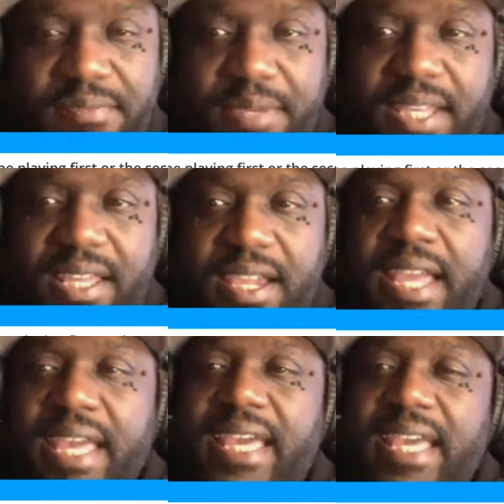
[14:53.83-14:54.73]
being there,
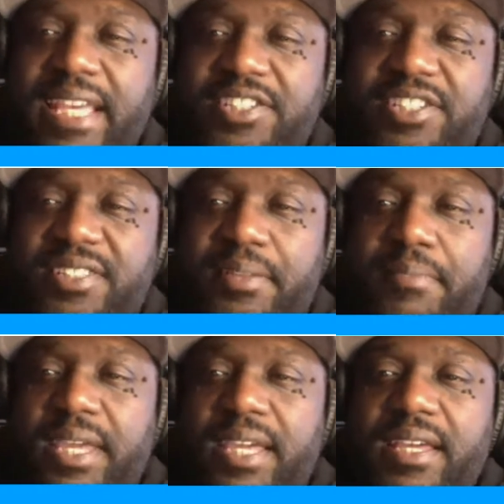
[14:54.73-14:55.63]
it's just, to
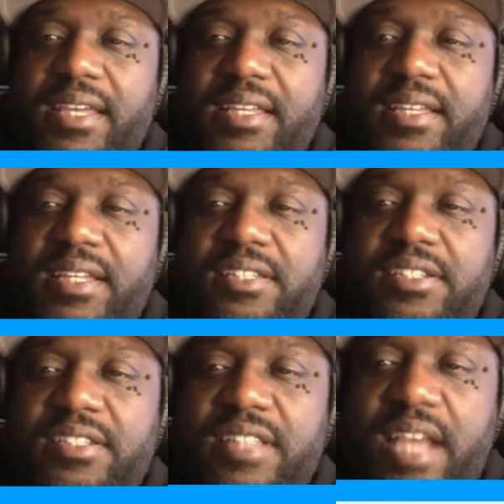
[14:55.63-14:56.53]
me, it's
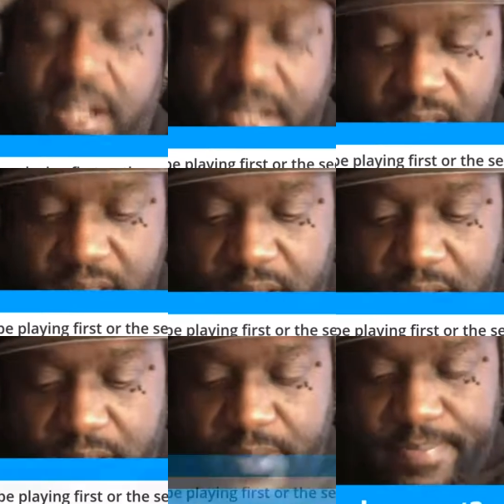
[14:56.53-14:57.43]
just not
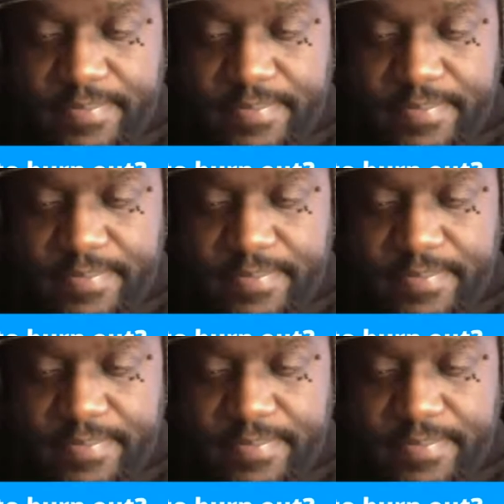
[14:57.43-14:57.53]
gonna